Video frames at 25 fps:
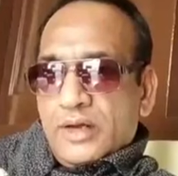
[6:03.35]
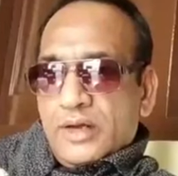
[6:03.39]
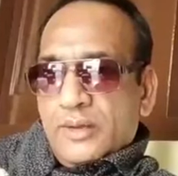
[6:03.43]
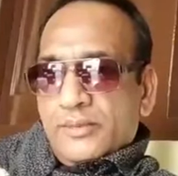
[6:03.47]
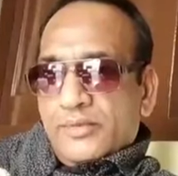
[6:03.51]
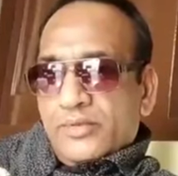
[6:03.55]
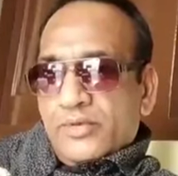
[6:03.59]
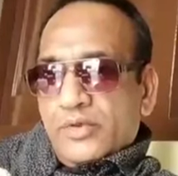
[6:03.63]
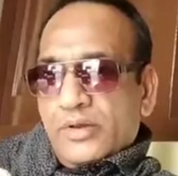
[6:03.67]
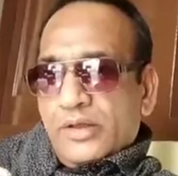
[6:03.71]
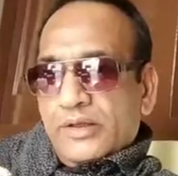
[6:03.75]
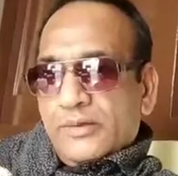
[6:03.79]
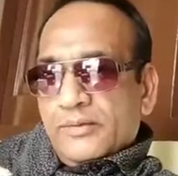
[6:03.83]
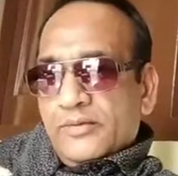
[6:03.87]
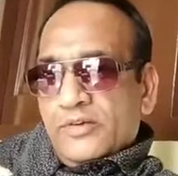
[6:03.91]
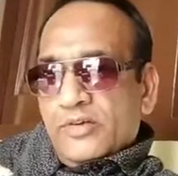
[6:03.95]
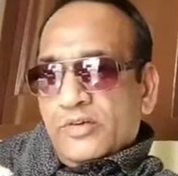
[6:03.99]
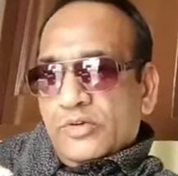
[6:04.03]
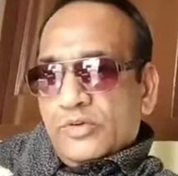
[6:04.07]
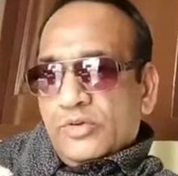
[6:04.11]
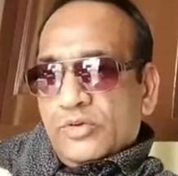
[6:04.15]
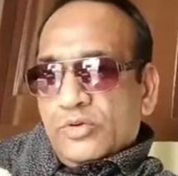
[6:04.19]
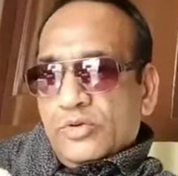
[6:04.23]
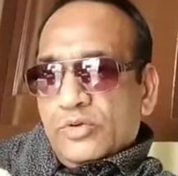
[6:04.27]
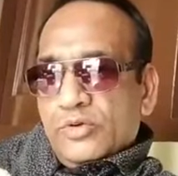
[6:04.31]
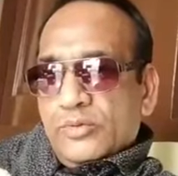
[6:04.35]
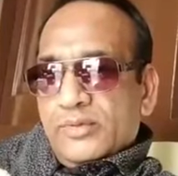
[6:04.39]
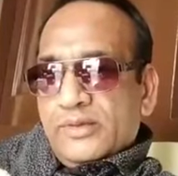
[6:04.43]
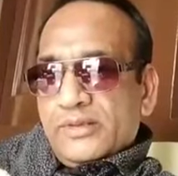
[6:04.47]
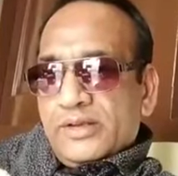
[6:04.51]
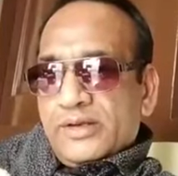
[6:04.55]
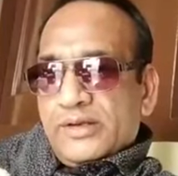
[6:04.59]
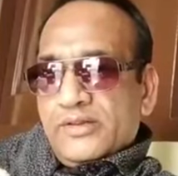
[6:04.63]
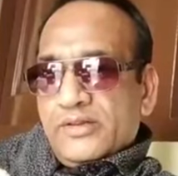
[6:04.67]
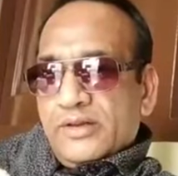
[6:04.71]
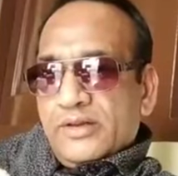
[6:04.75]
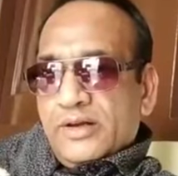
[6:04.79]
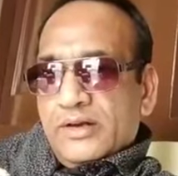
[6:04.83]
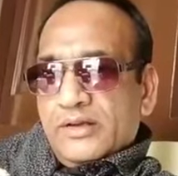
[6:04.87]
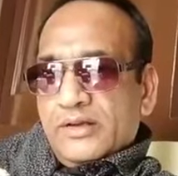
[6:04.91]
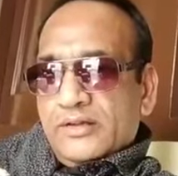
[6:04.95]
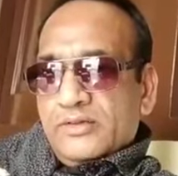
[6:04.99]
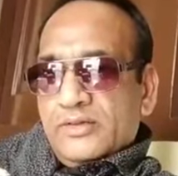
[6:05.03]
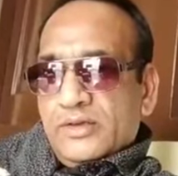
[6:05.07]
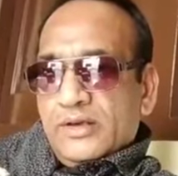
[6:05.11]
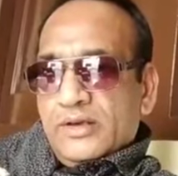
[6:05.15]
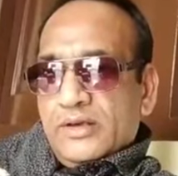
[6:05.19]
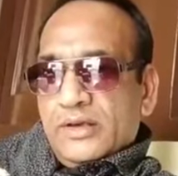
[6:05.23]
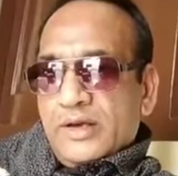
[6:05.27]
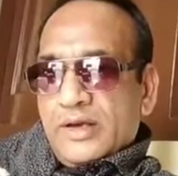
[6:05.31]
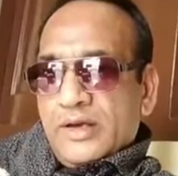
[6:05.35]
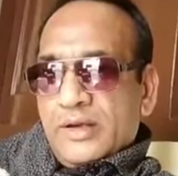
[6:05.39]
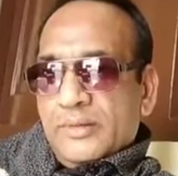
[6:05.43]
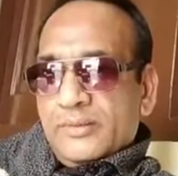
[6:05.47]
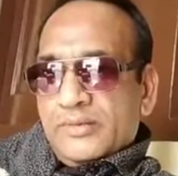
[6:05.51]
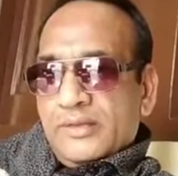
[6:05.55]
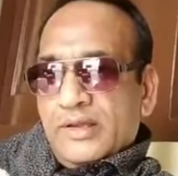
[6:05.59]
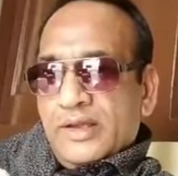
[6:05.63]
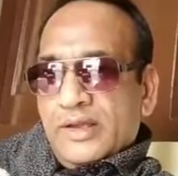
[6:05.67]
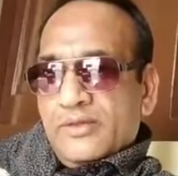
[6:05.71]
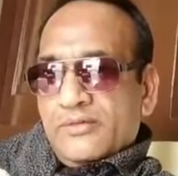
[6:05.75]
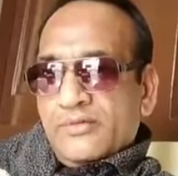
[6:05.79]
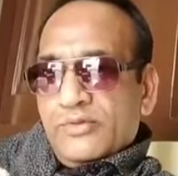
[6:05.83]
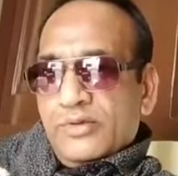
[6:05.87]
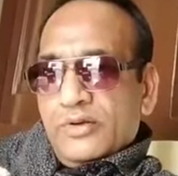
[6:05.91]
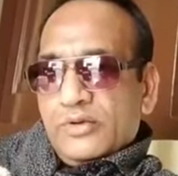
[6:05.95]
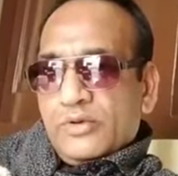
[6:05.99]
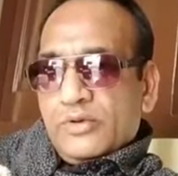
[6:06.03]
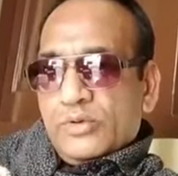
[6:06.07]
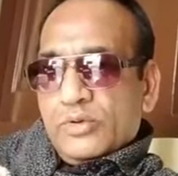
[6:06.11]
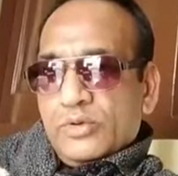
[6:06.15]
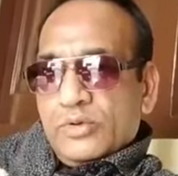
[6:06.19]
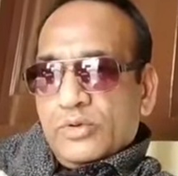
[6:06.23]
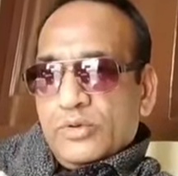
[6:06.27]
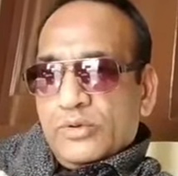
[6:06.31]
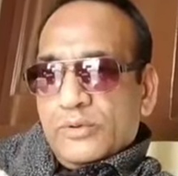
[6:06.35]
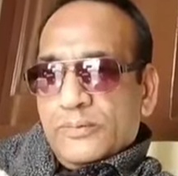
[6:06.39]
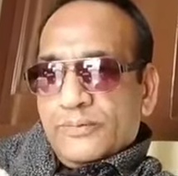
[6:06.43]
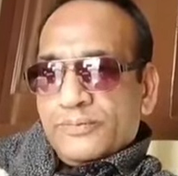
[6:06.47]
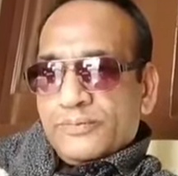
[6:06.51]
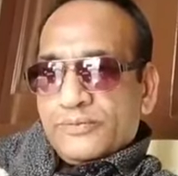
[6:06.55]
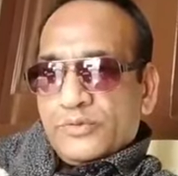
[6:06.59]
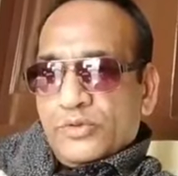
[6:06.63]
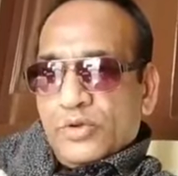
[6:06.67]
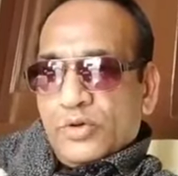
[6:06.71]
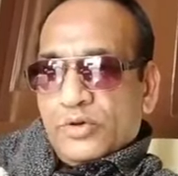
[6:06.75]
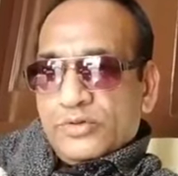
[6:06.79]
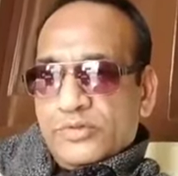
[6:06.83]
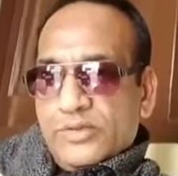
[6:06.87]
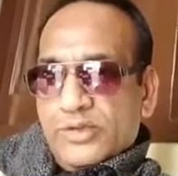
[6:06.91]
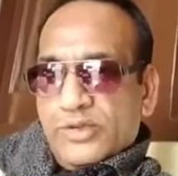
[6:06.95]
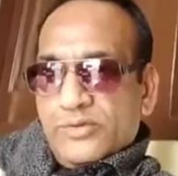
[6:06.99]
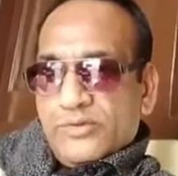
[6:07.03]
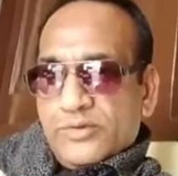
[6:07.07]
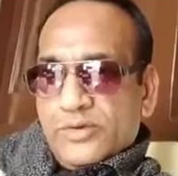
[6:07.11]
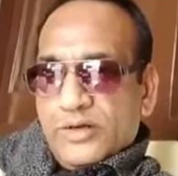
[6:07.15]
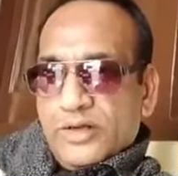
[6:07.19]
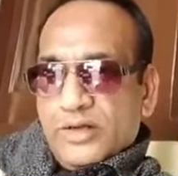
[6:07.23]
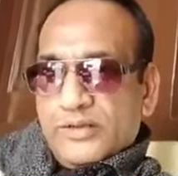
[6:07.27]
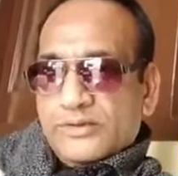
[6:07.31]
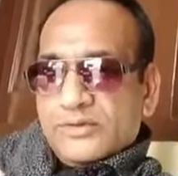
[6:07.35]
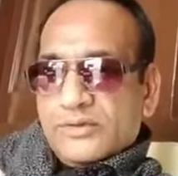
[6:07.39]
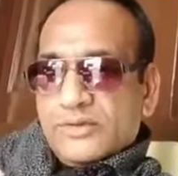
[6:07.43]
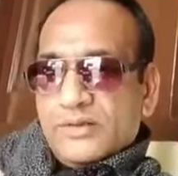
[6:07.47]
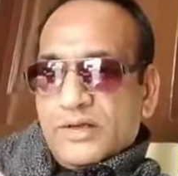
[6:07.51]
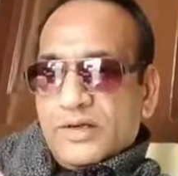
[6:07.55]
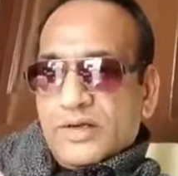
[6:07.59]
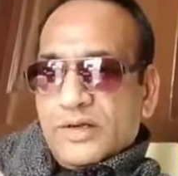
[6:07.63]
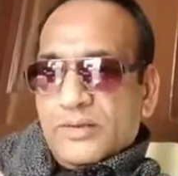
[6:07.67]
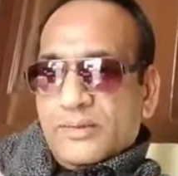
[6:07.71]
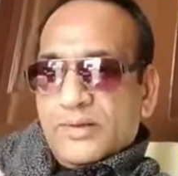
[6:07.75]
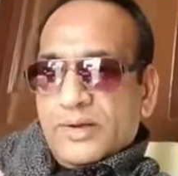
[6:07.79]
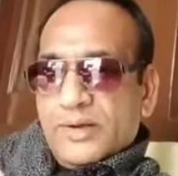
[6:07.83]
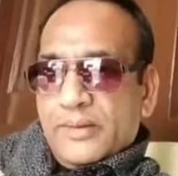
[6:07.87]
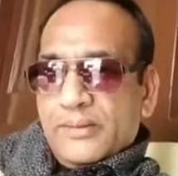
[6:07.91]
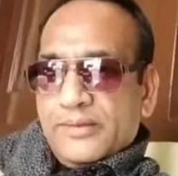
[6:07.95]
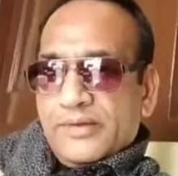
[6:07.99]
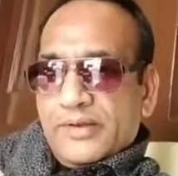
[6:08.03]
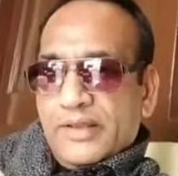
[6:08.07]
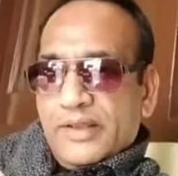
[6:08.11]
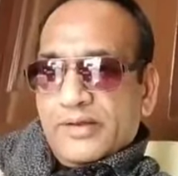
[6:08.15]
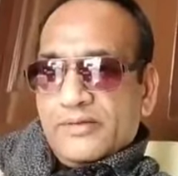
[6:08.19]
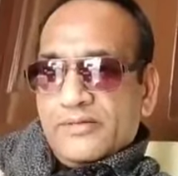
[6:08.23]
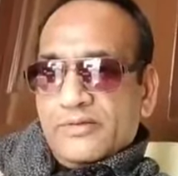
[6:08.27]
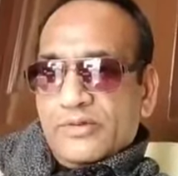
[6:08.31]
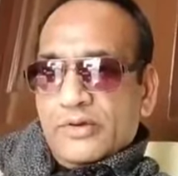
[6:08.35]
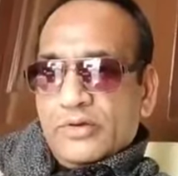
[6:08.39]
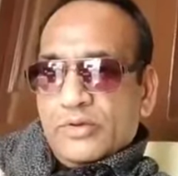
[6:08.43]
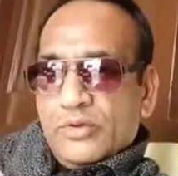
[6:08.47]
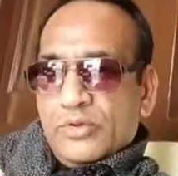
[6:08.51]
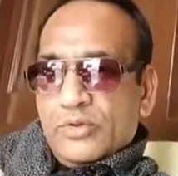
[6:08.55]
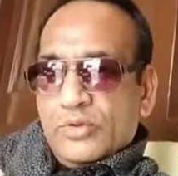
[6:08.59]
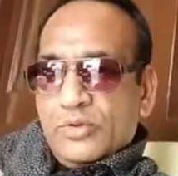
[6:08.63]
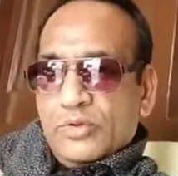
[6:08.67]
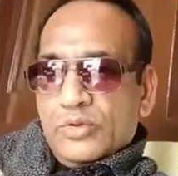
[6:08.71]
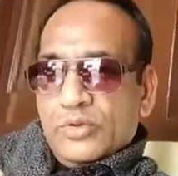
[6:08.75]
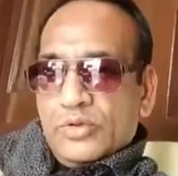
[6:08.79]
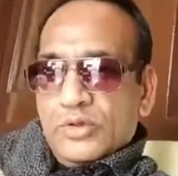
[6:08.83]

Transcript: am thankful to Badal Jahan ji I am thankful to Tausif Khan sahab I am thankful to